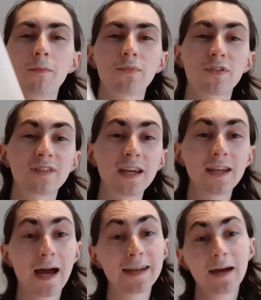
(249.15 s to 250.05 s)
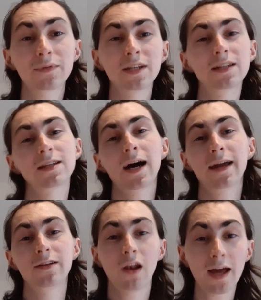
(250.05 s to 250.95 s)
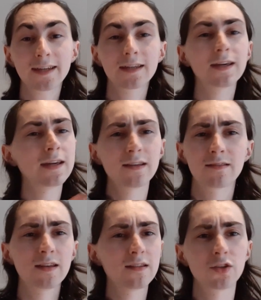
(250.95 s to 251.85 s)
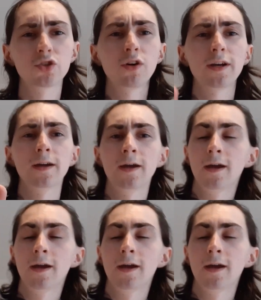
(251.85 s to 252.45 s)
So seeing it adapted and liking it is a joy.